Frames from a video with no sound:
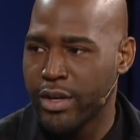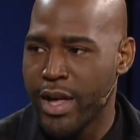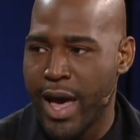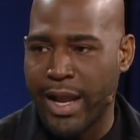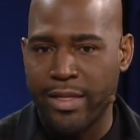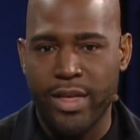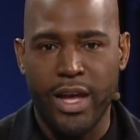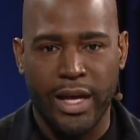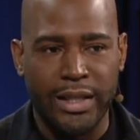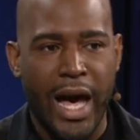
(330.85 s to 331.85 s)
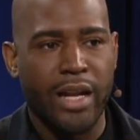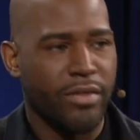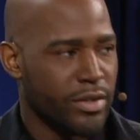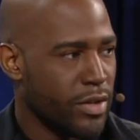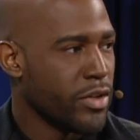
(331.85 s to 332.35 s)
And I think a lot of
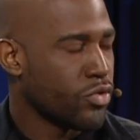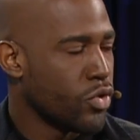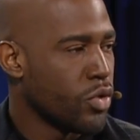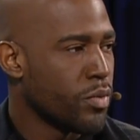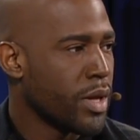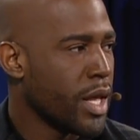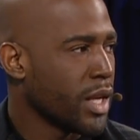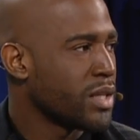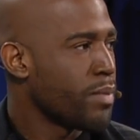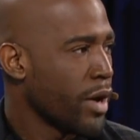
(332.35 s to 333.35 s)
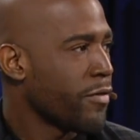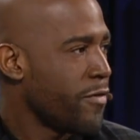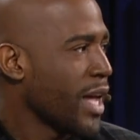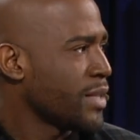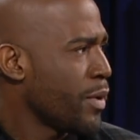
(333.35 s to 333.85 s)
us in this room can
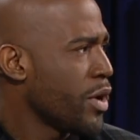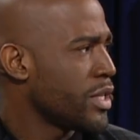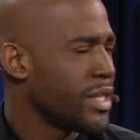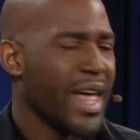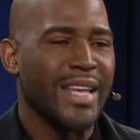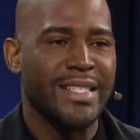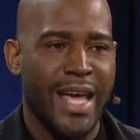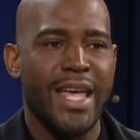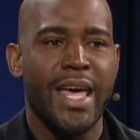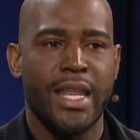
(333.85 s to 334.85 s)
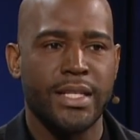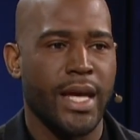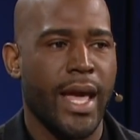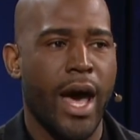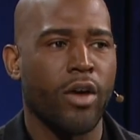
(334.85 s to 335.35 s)
experience that day in and
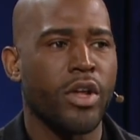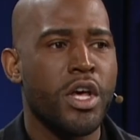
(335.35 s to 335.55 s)
day out